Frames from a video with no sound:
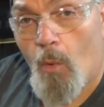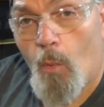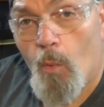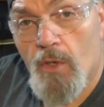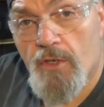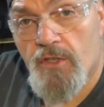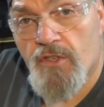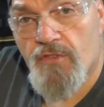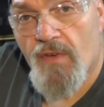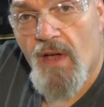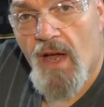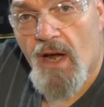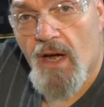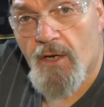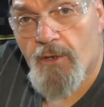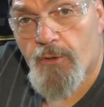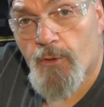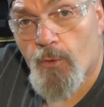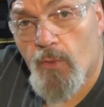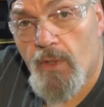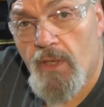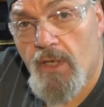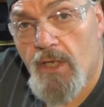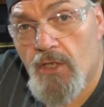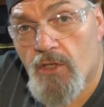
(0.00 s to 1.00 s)
Once fired
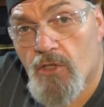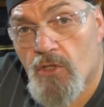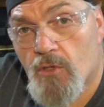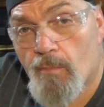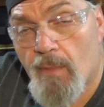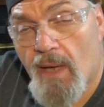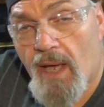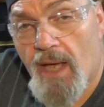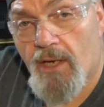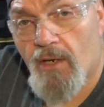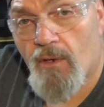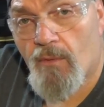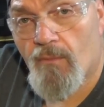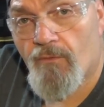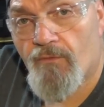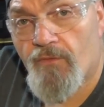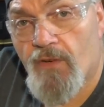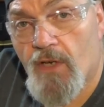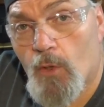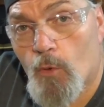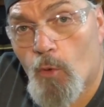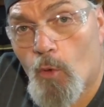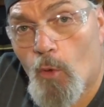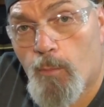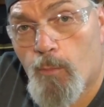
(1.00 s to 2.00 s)
3-inch Magnum
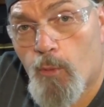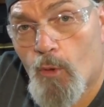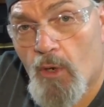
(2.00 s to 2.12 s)
Federal